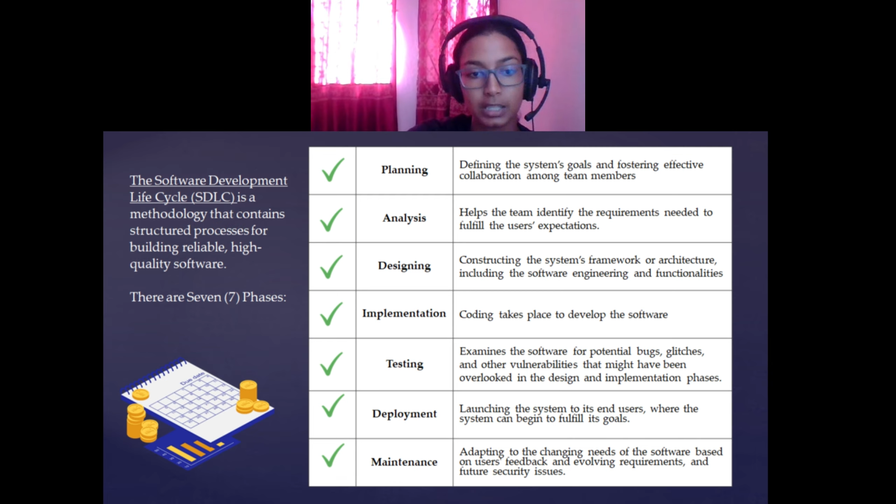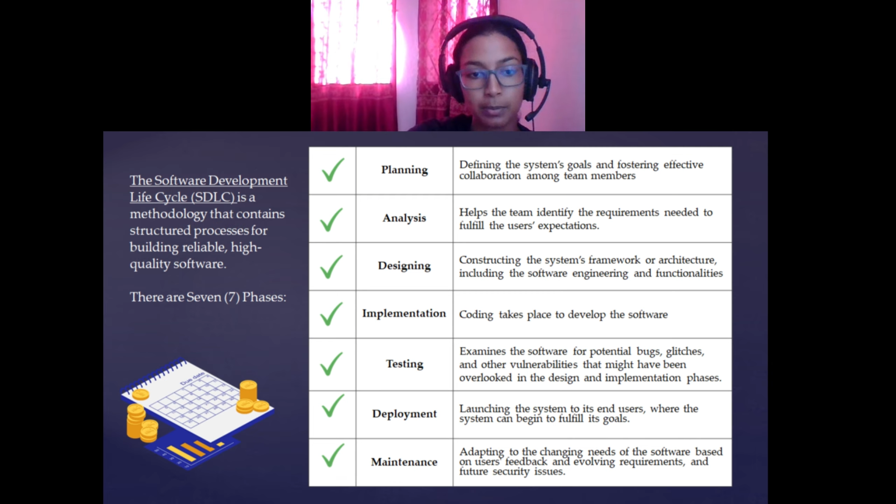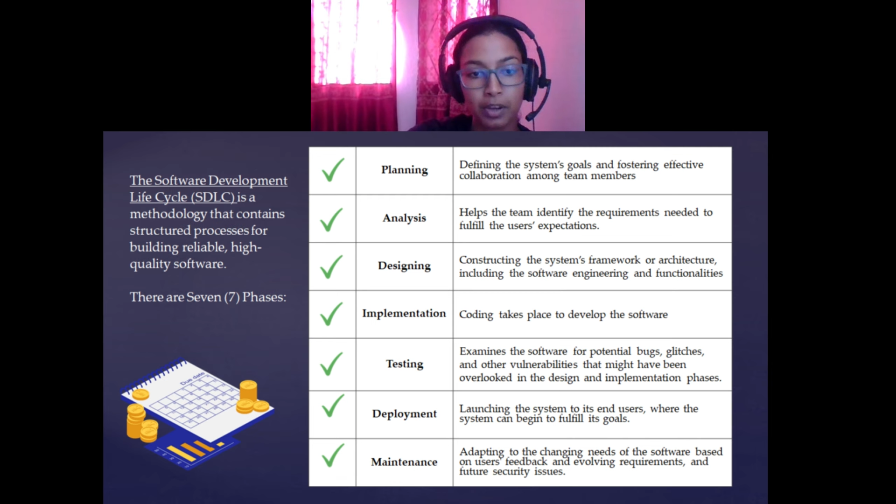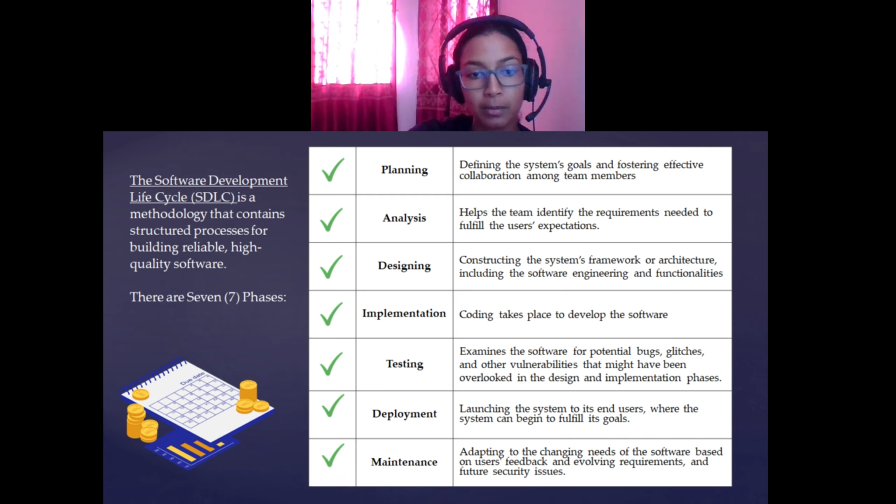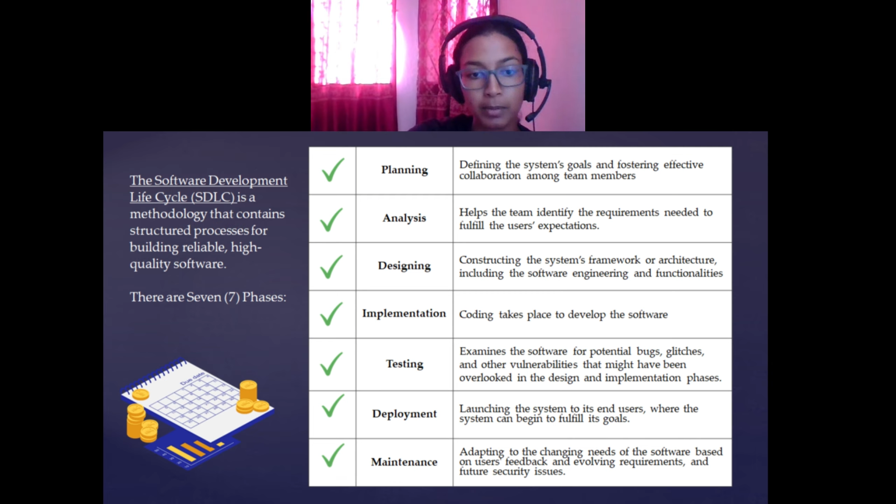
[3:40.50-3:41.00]

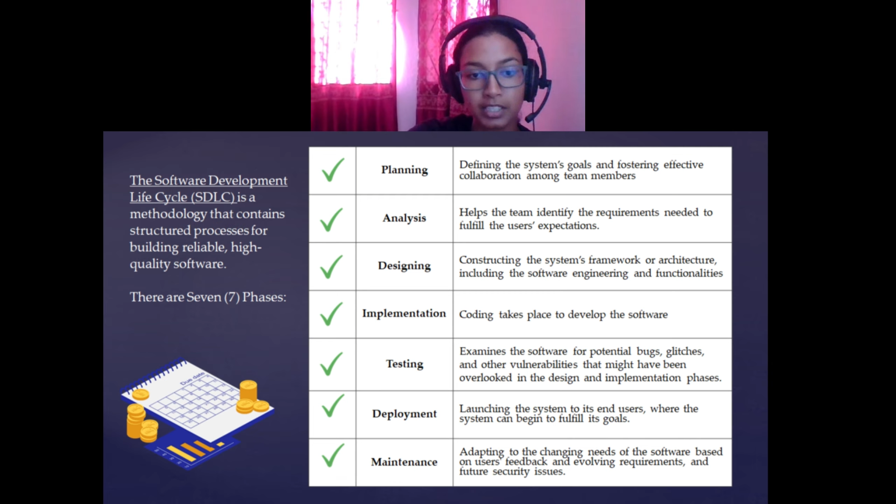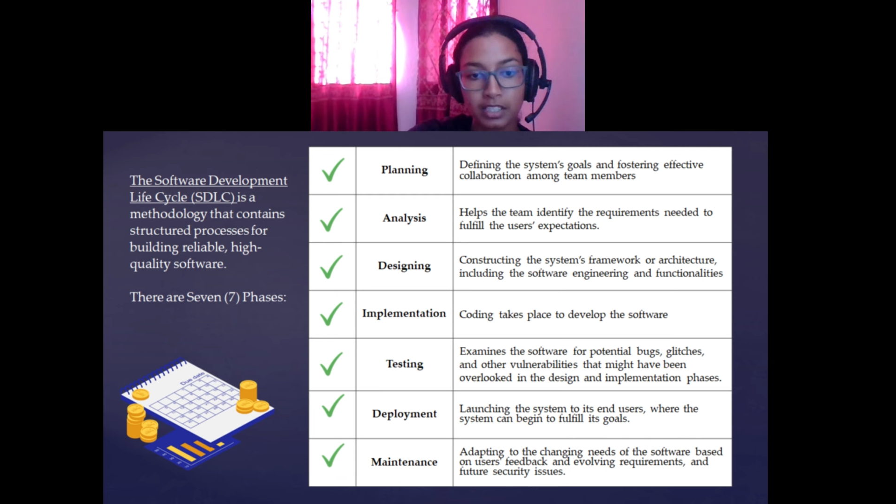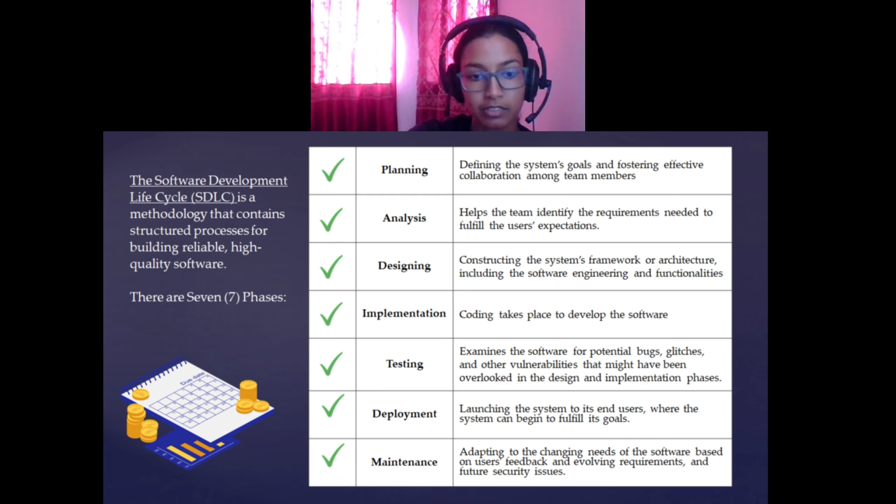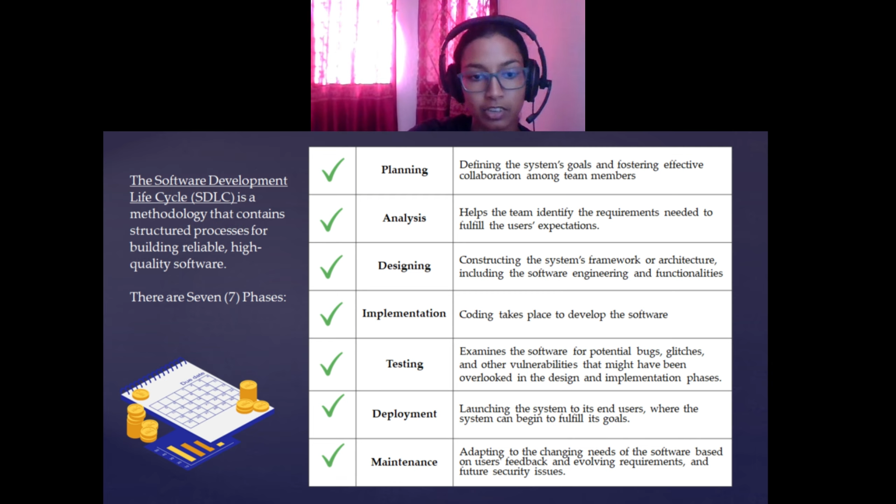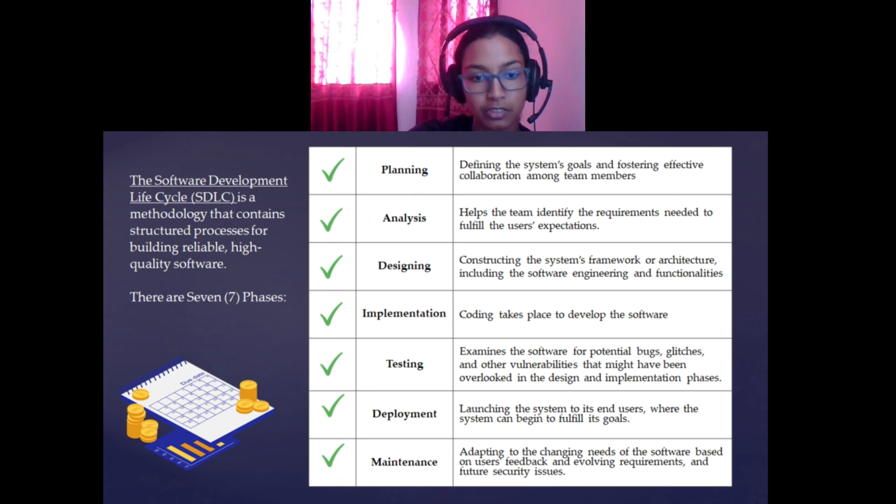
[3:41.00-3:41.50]
Deployment
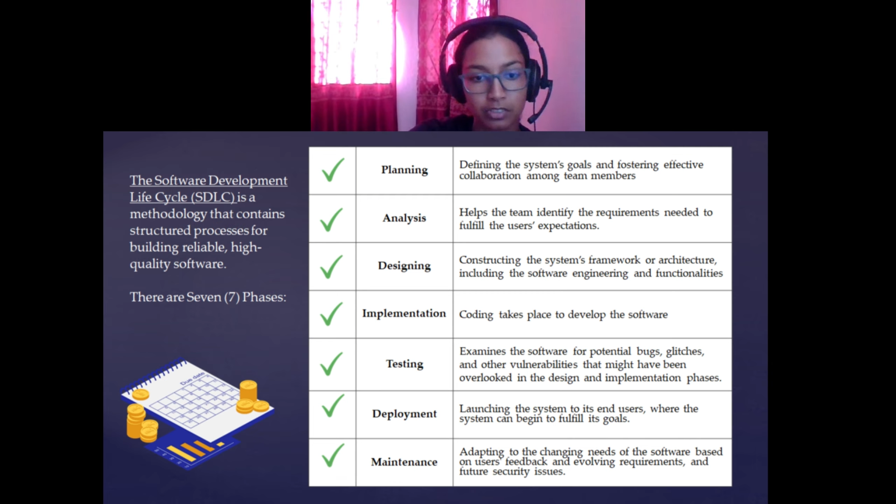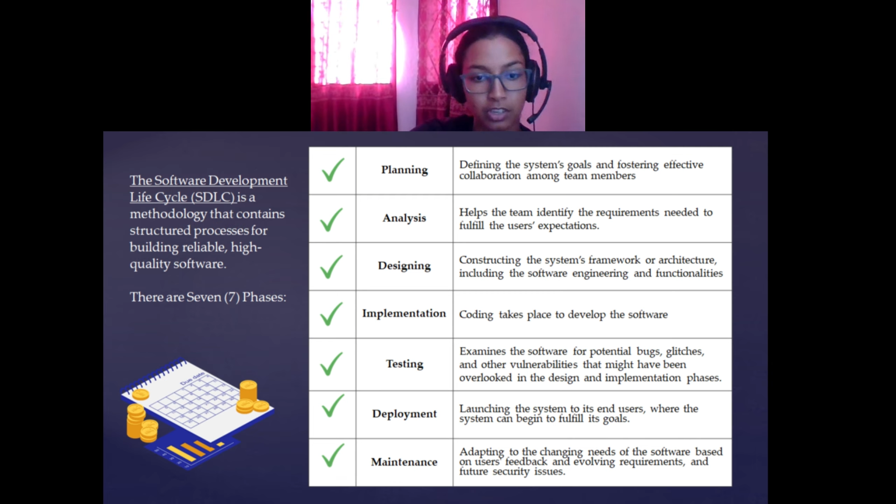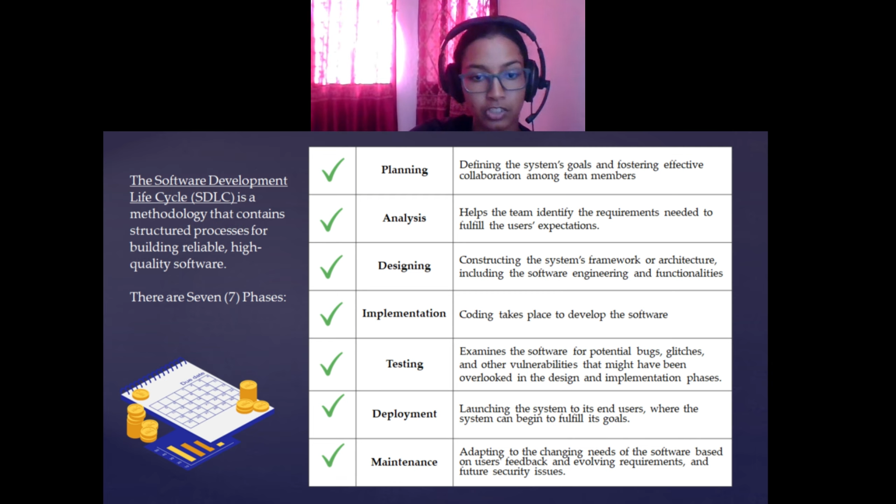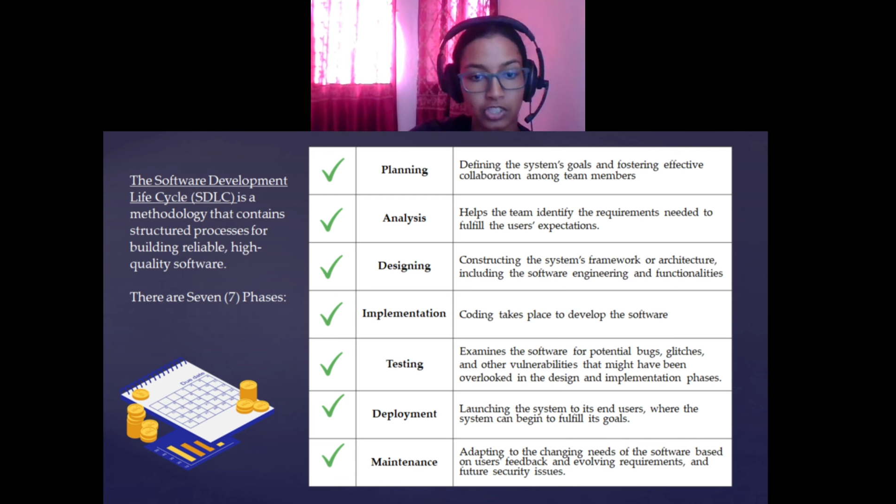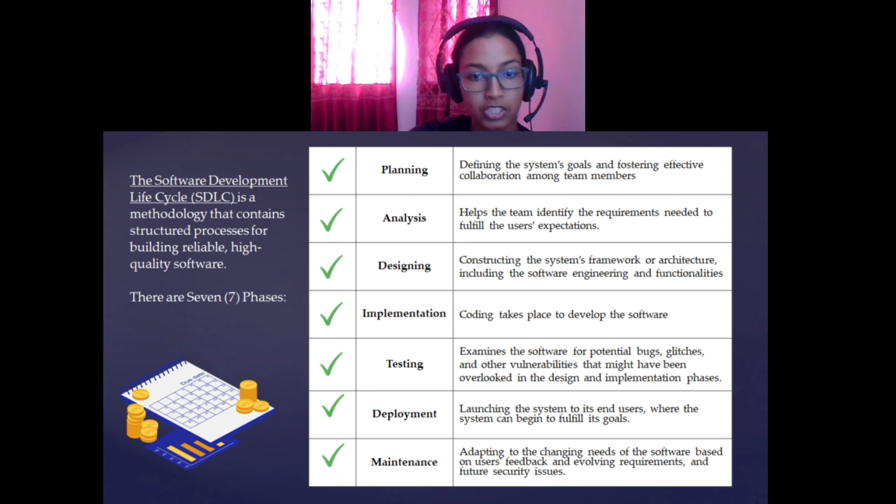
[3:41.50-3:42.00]
involves
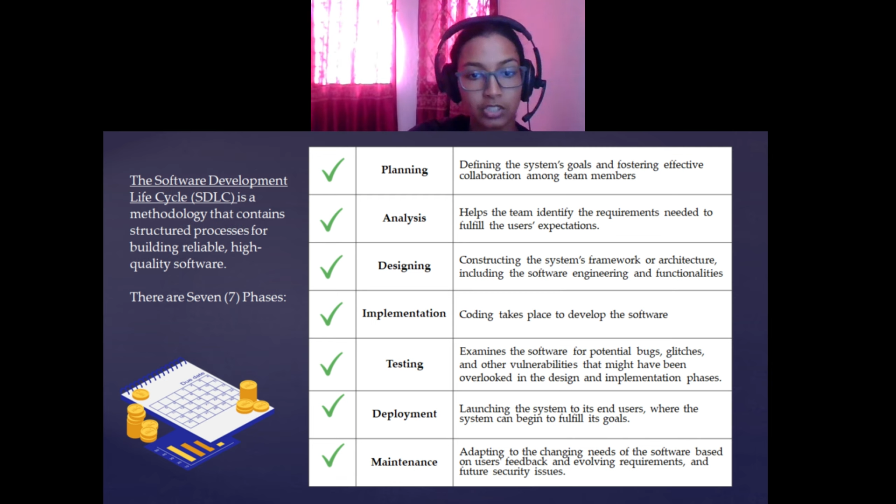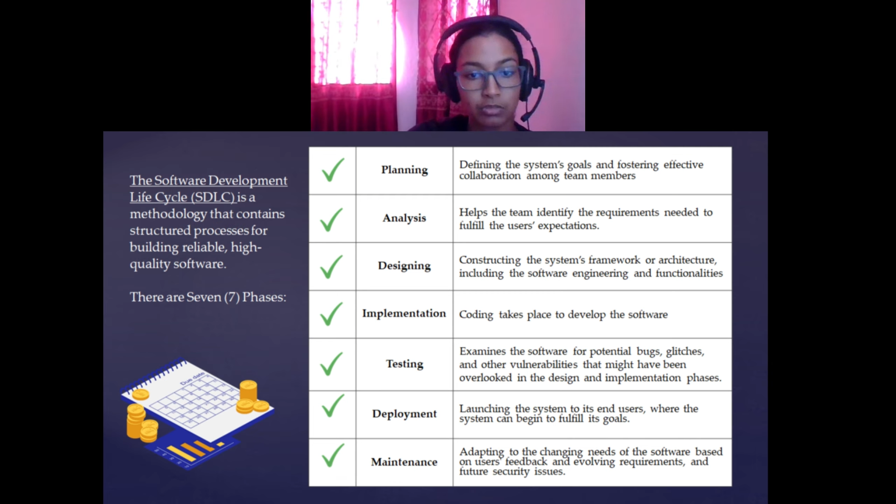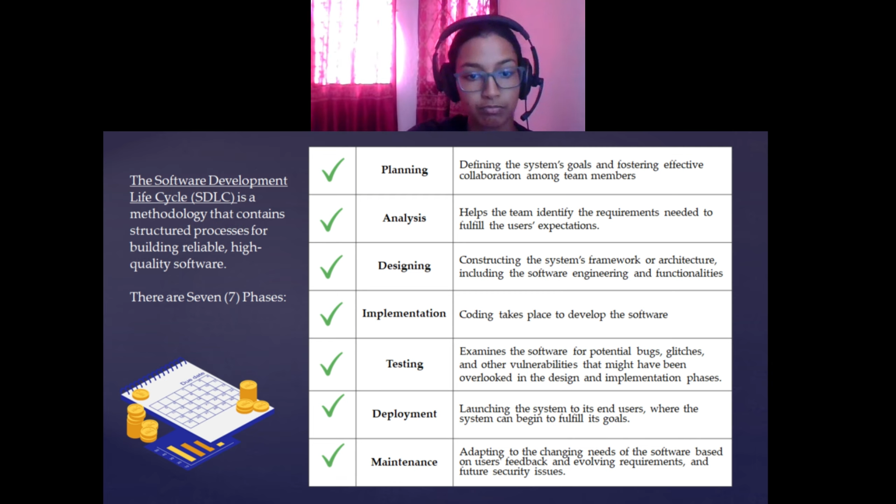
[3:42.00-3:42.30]
launching